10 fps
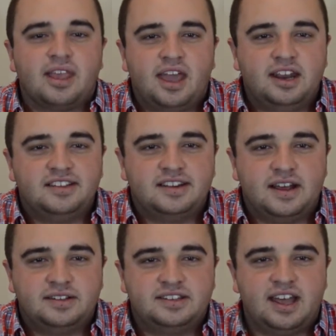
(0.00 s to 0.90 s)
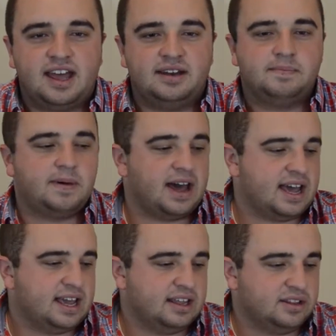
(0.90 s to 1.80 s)
and he's announced that
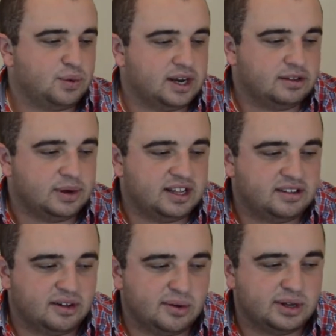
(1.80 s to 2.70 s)
by 2022,